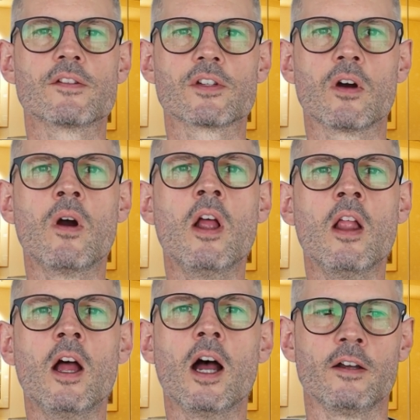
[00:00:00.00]
So
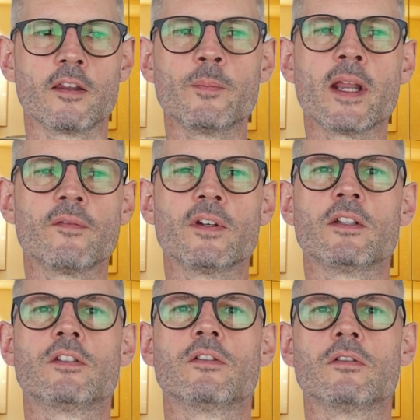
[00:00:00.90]
another
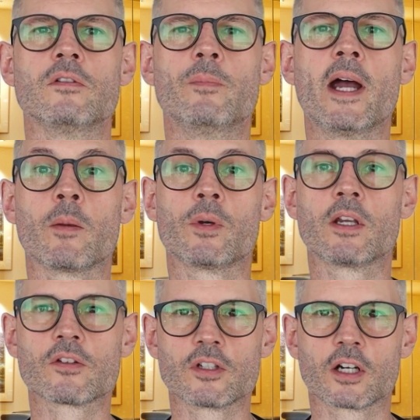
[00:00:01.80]
benefit to buying
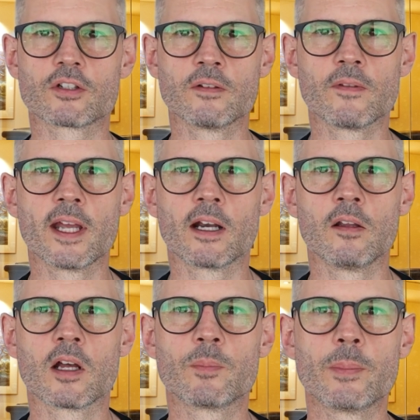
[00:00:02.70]
pre-construction that a
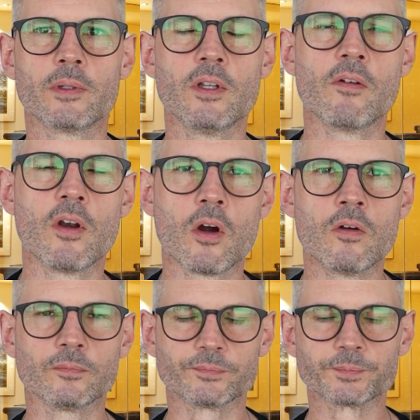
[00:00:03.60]
lot of people don't
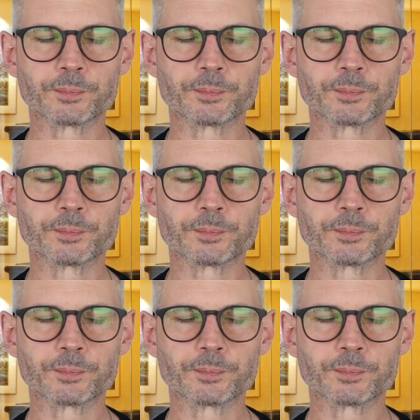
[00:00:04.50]
know